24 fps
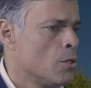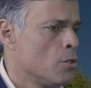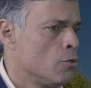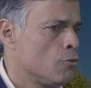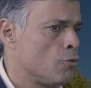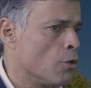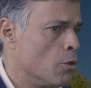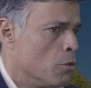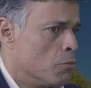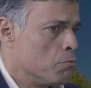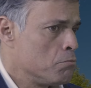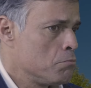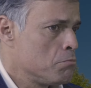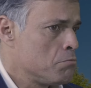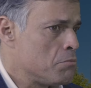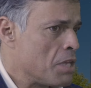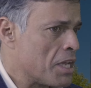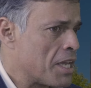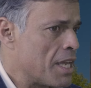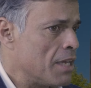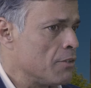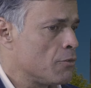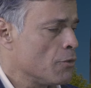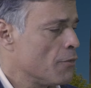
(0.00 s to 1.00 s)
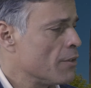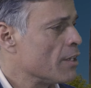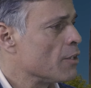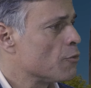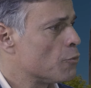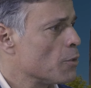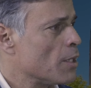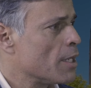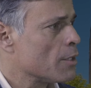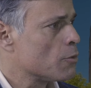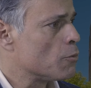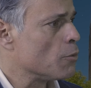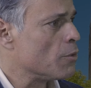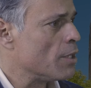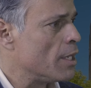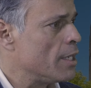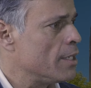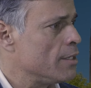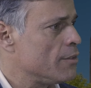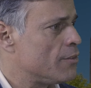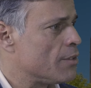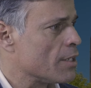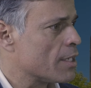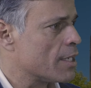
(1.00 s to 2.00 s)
So the case of Venezuela today is